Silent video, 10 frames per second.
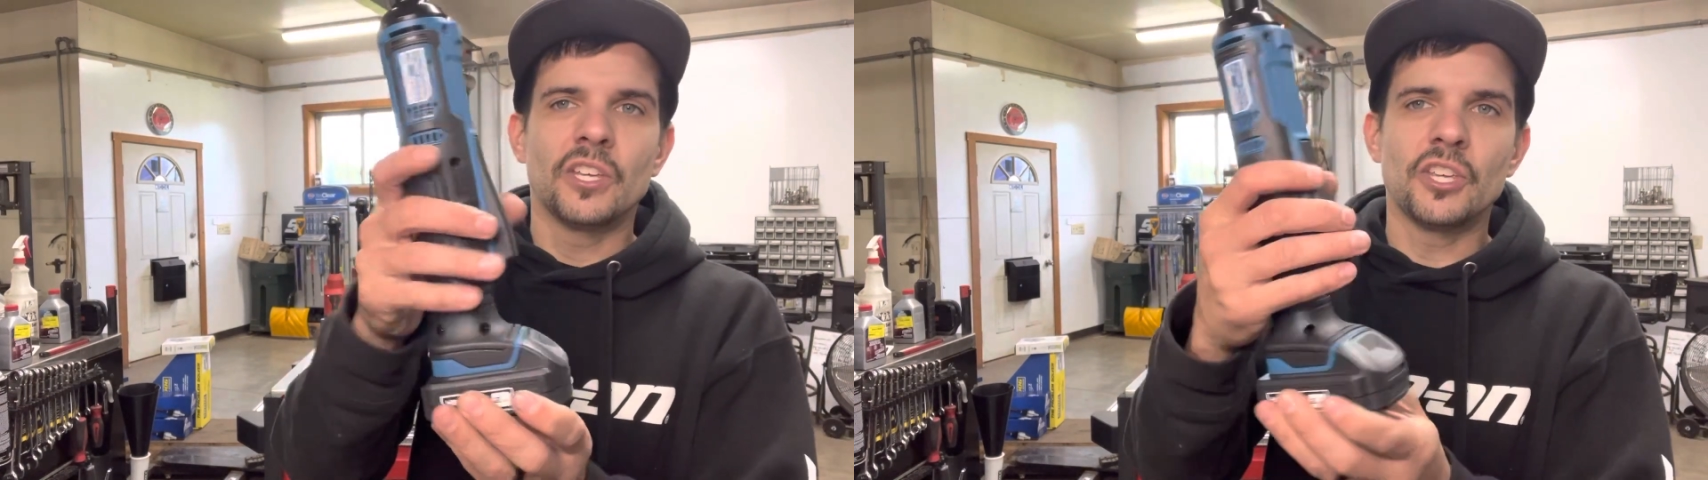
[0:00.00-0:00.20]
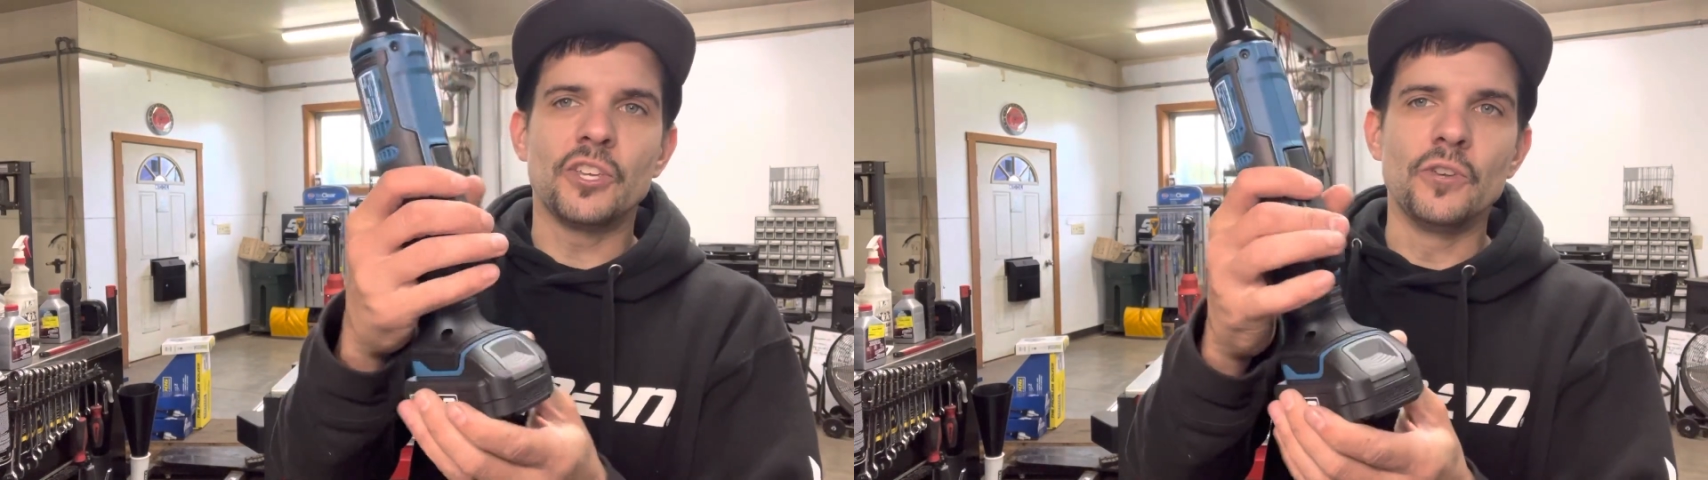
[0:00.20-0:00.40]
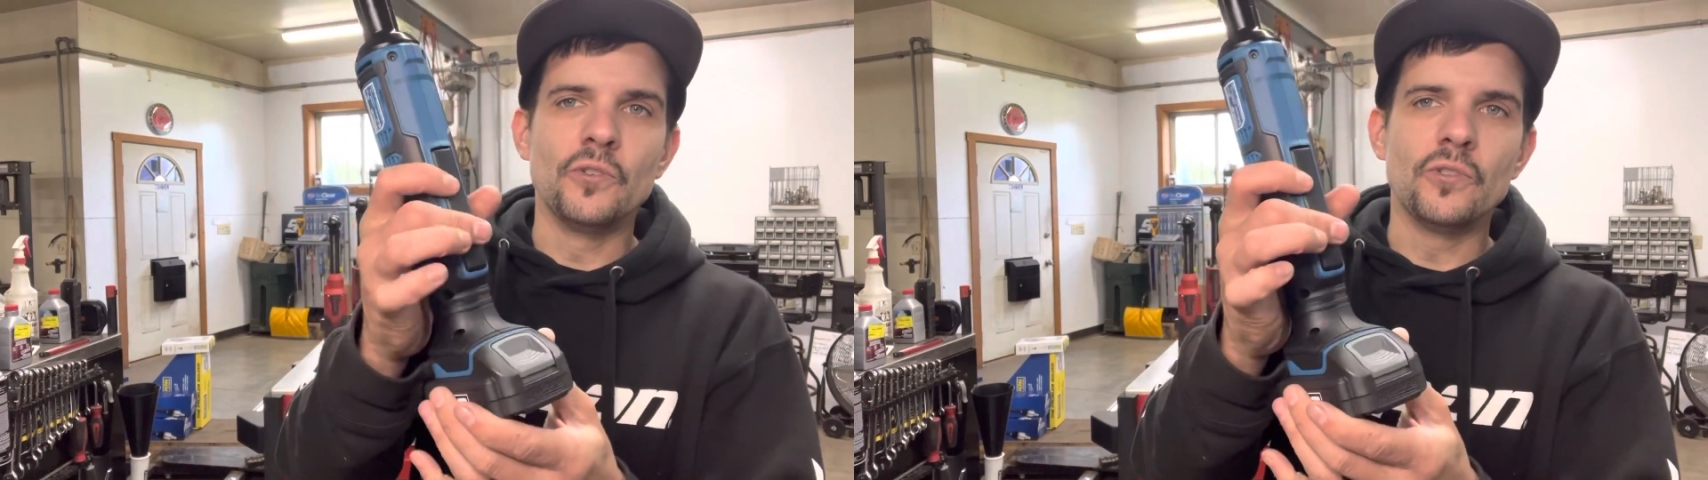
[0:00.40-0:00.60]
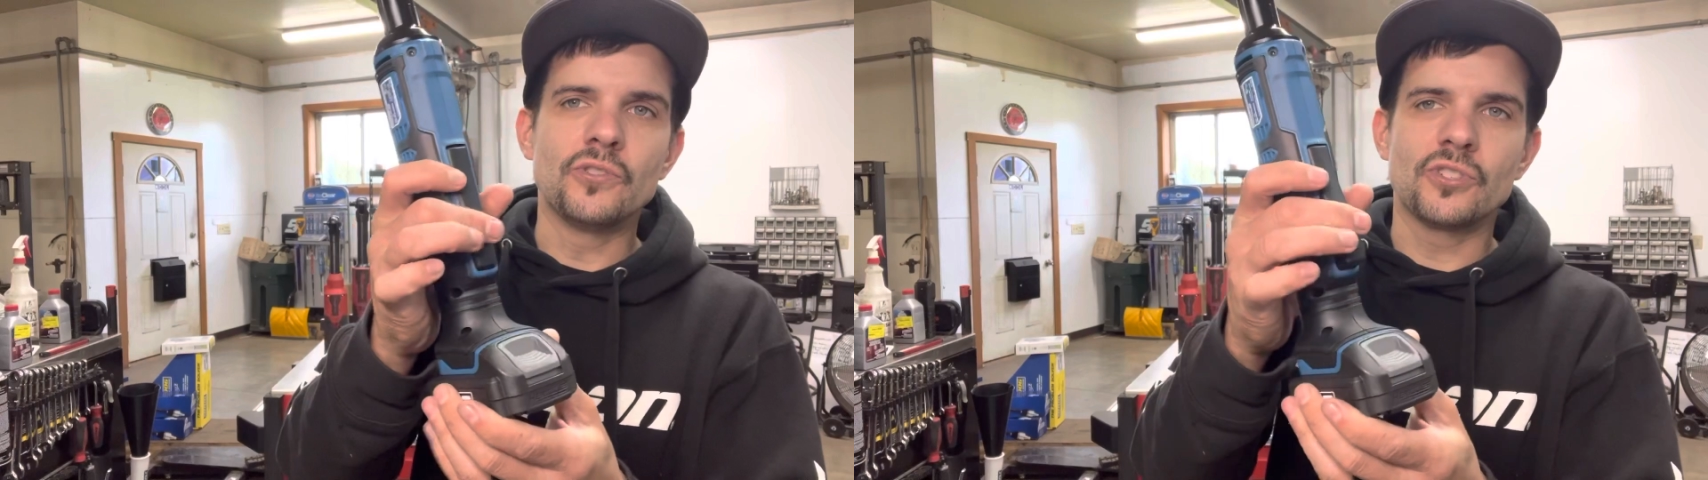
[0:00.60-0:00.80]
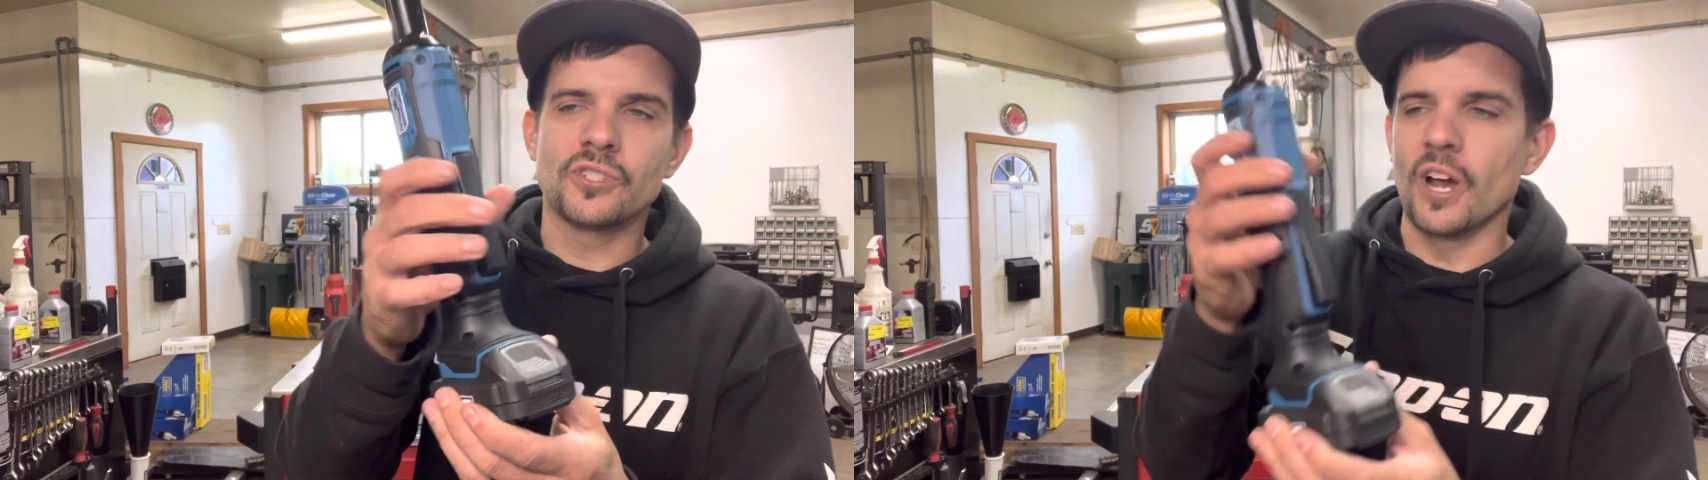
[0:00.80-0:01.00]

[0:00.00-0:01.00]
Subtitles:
huge